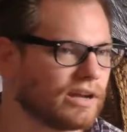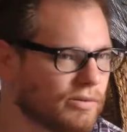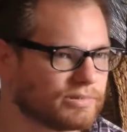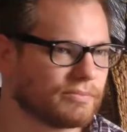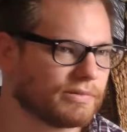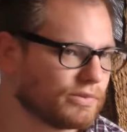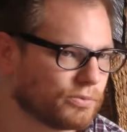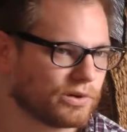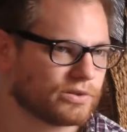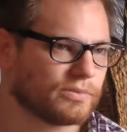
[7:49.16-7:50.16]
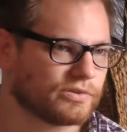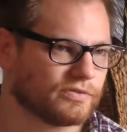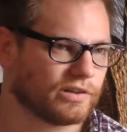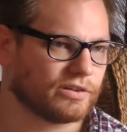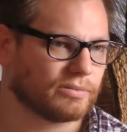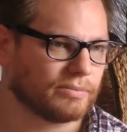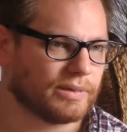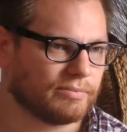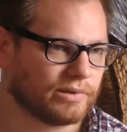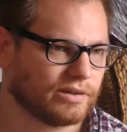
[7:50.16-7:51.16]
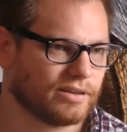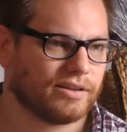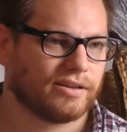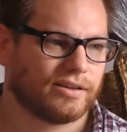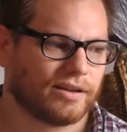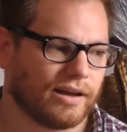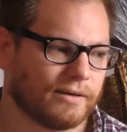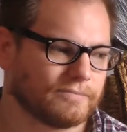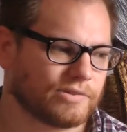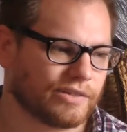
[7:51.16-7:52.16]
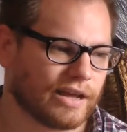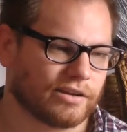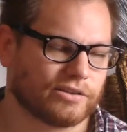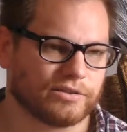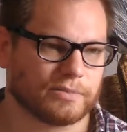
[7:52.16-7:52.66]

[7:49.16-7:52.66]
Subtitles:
help some of the world's most vulnerable people. So that includes